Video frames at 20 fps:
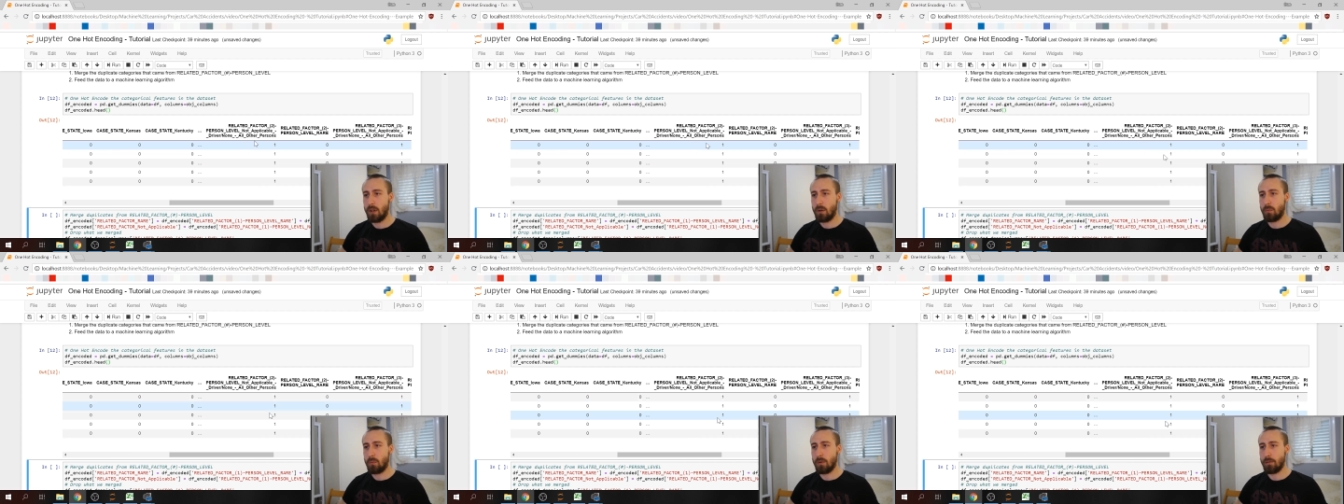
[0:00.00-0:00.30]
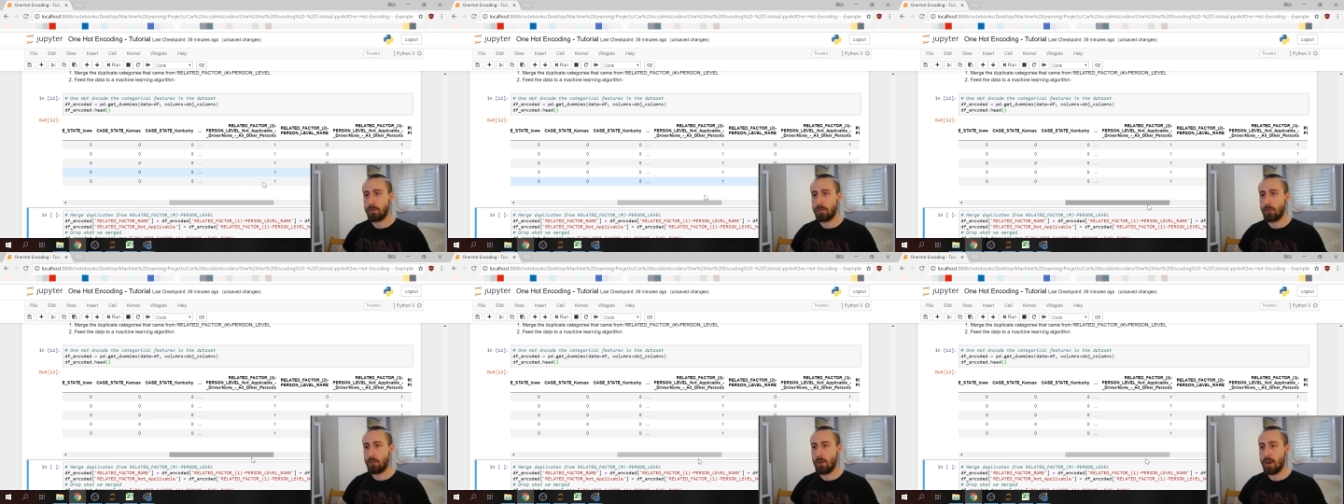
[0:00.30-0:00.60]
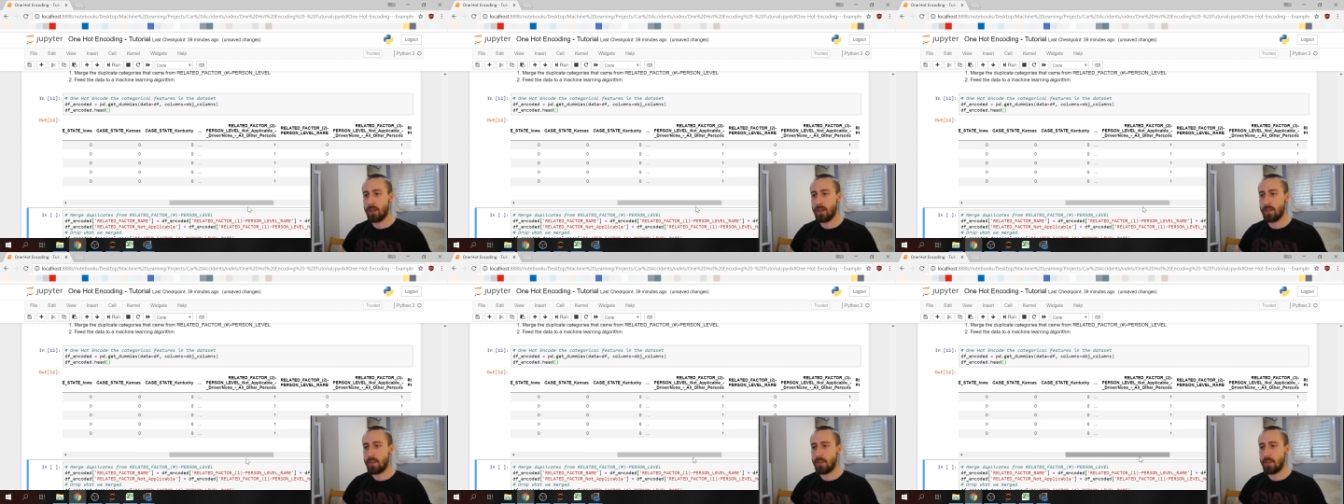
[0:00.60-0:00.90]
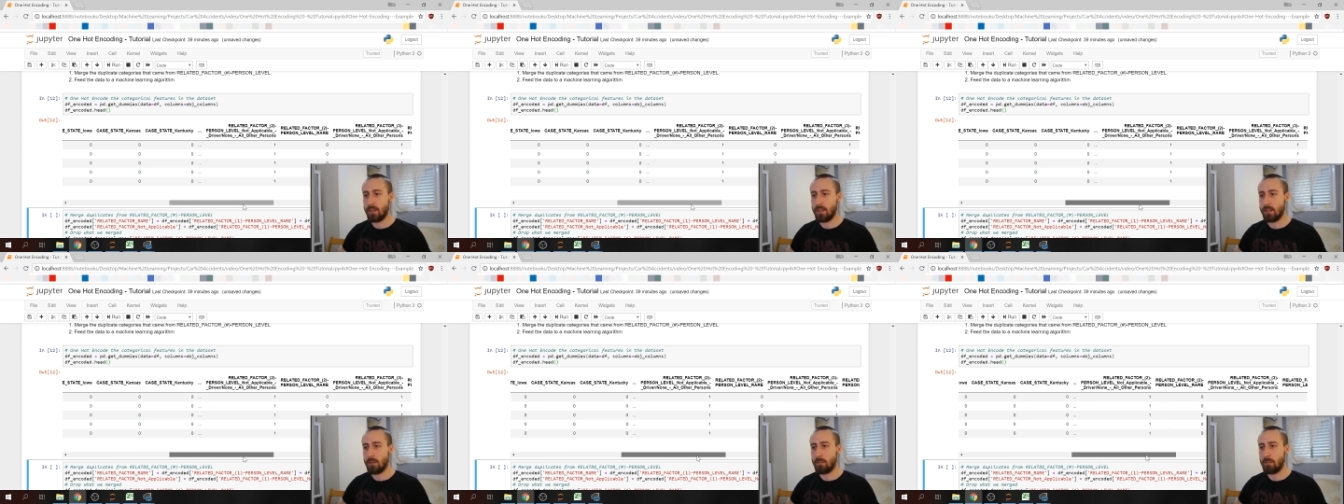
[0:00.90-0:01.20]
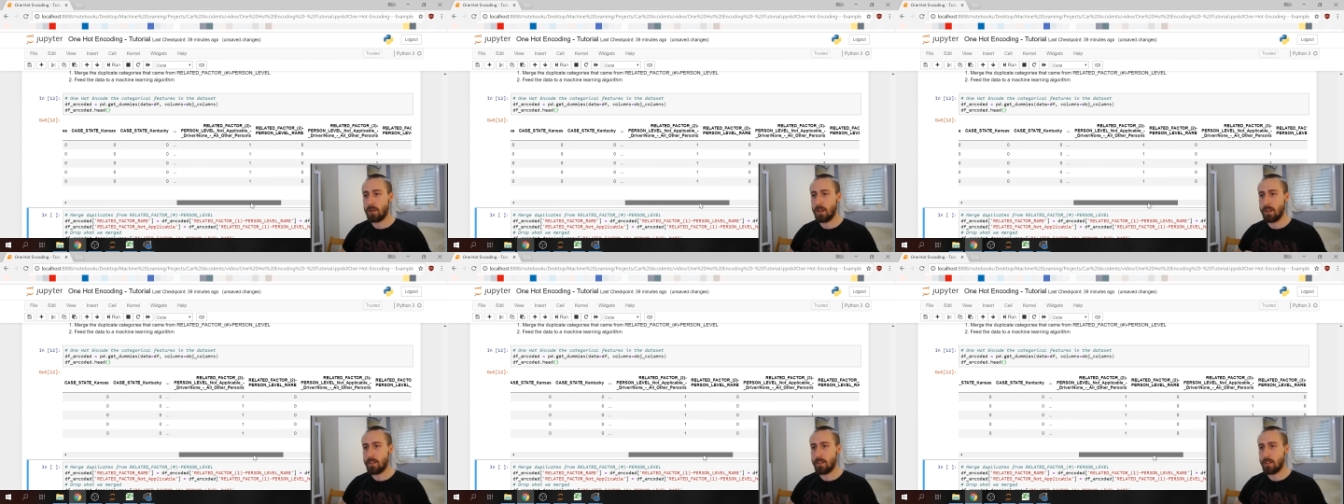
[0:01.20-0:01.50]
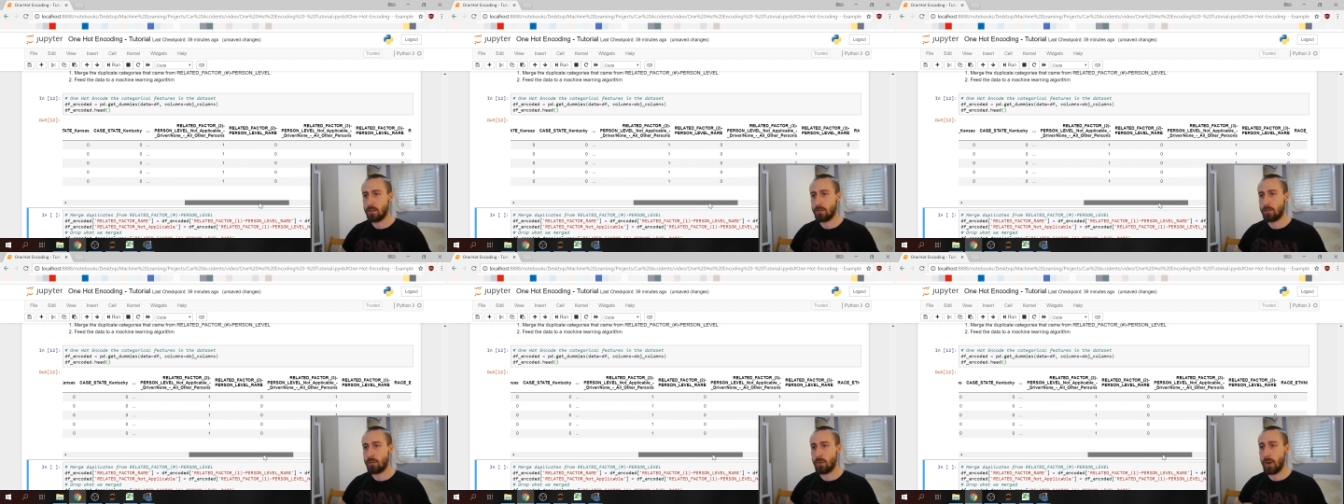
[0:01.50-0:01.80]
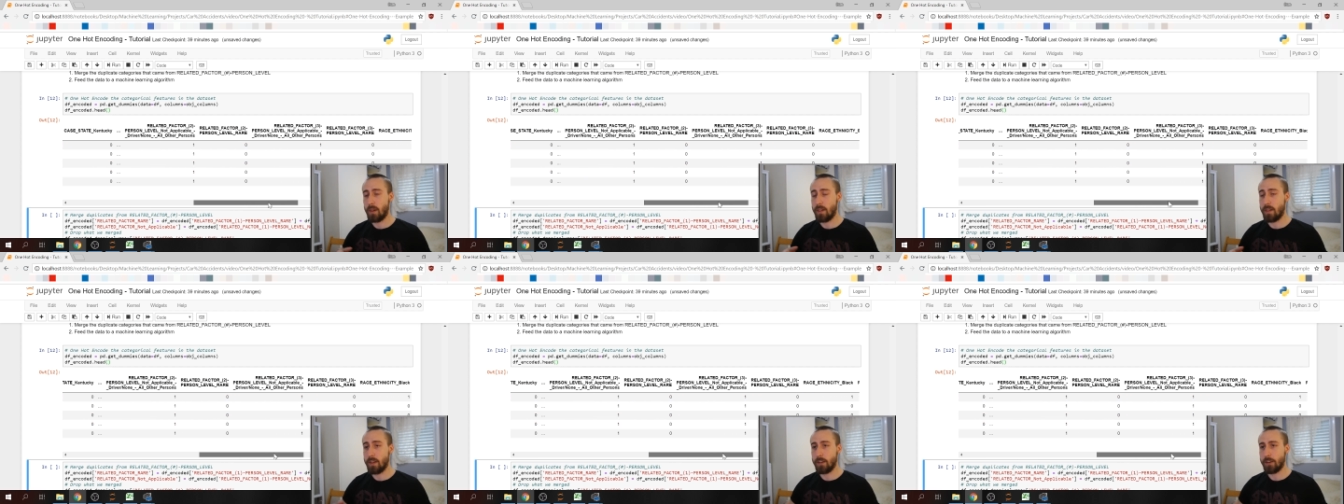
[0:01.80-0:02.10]
with ones in the place of
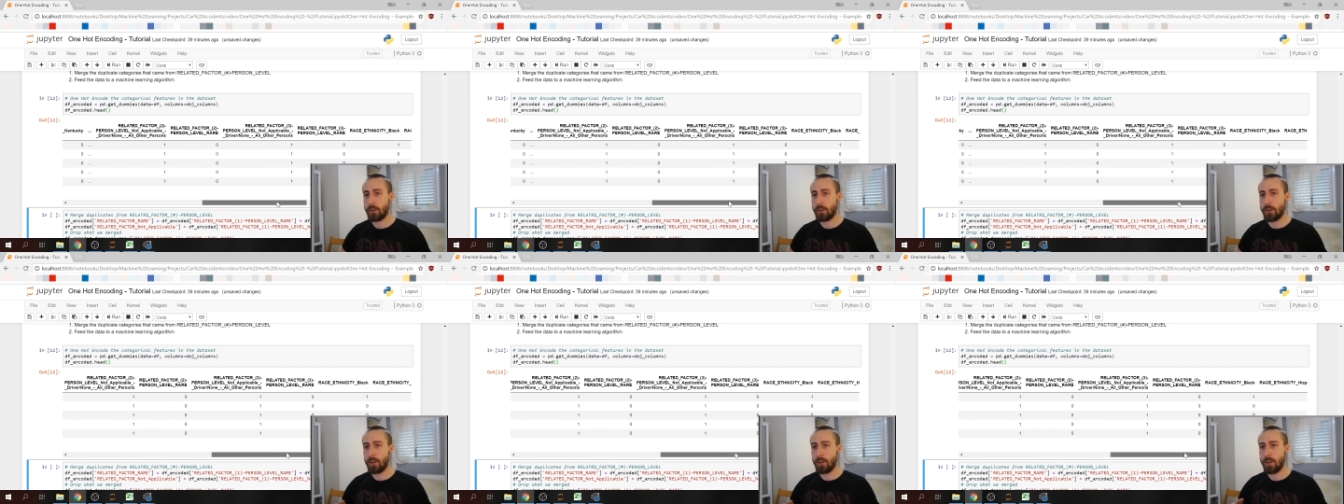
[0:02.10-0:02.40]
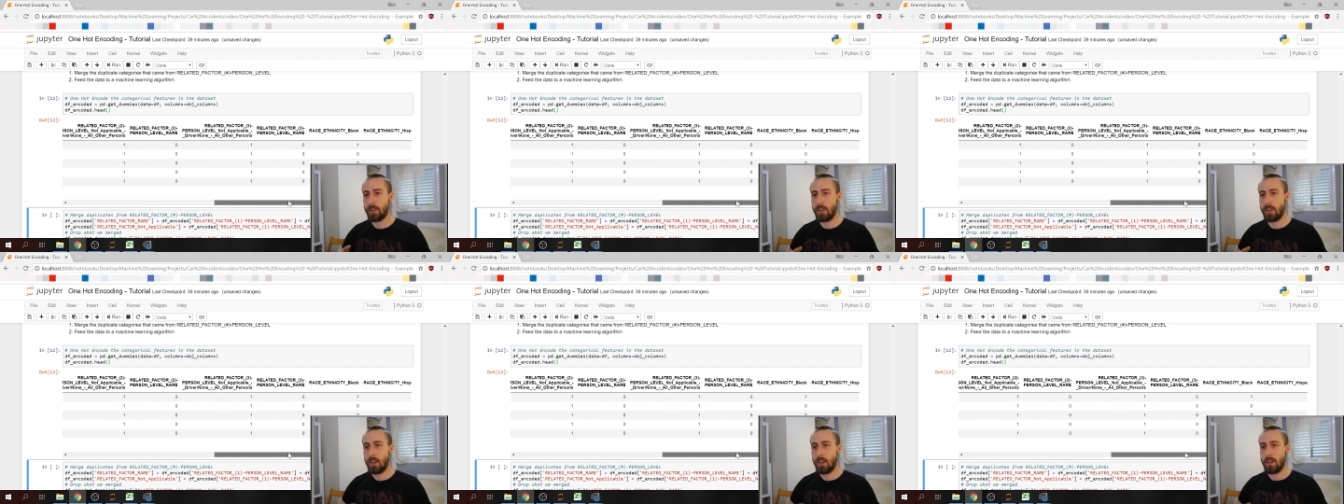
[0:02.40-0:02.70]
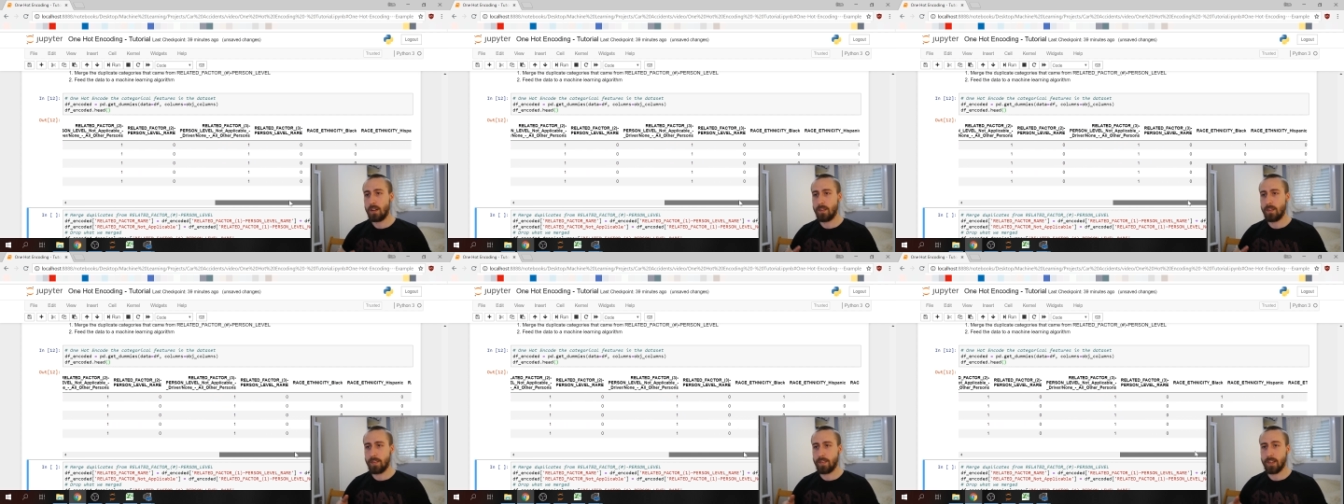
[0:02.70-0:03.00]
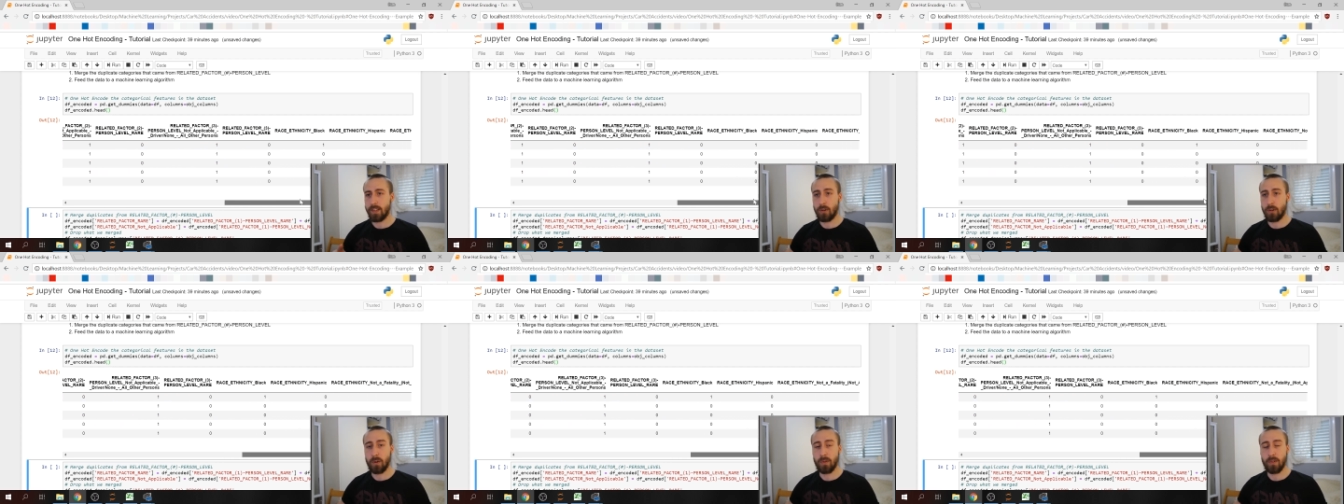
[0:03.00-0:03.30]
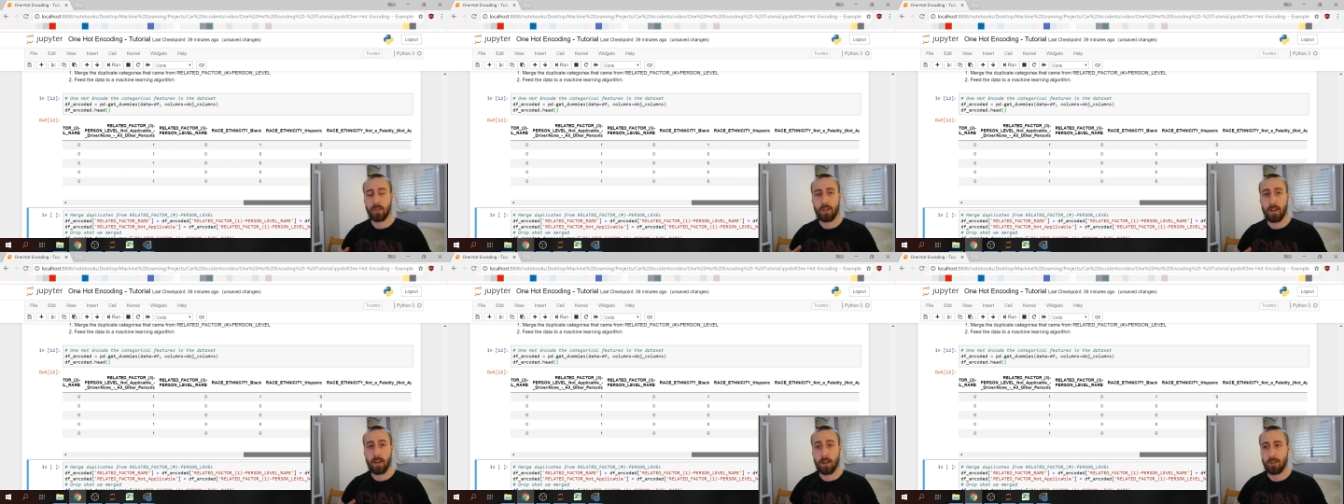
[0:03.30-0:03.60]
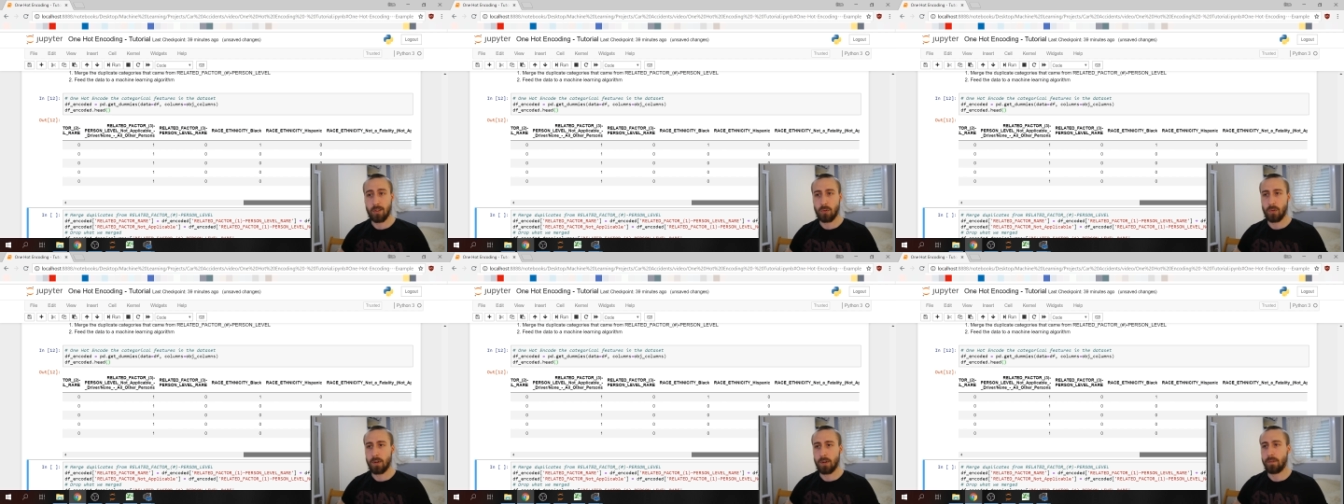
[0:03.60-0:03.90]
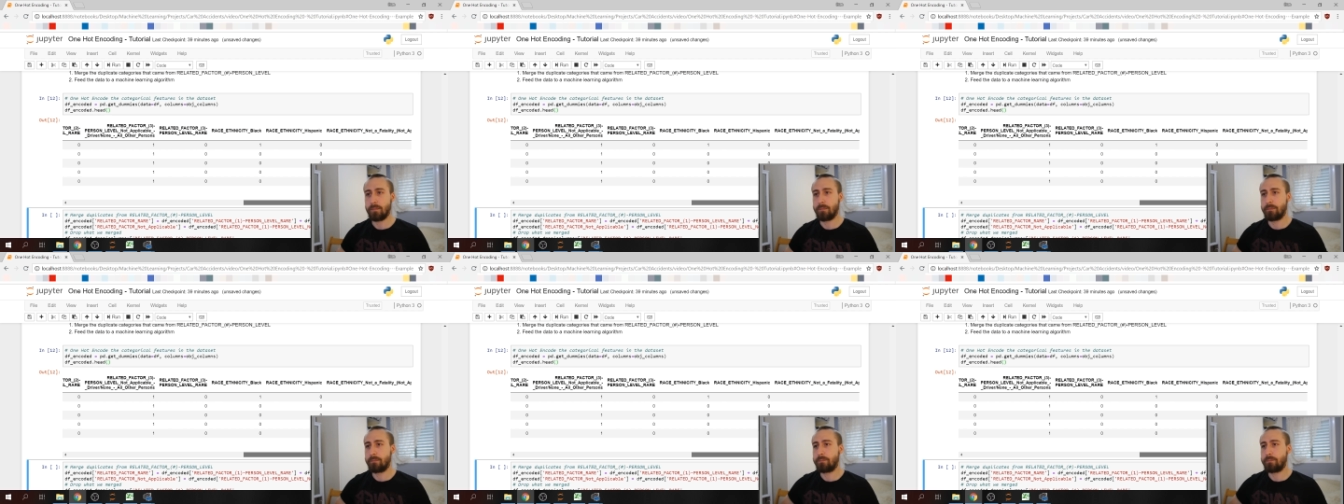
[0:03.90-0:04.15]
where they occurred and zeros elsewhere